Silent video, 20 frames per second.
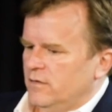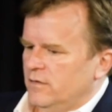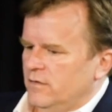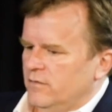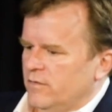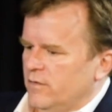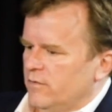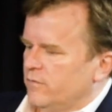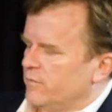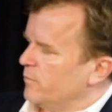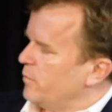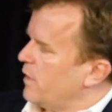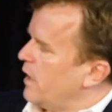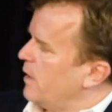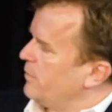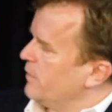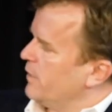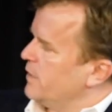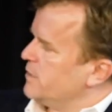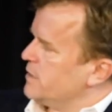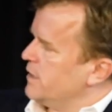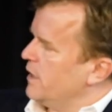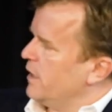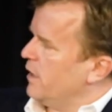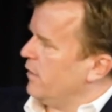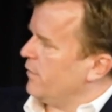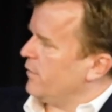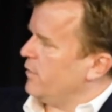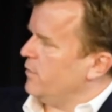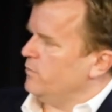the folks from population
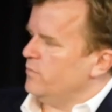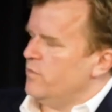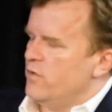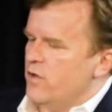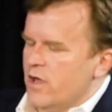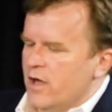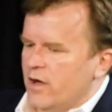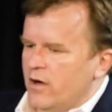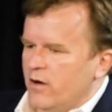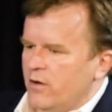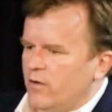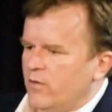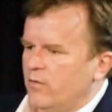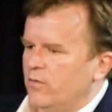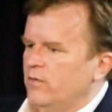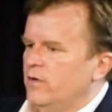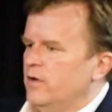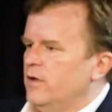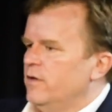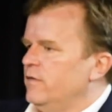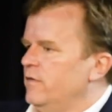health who know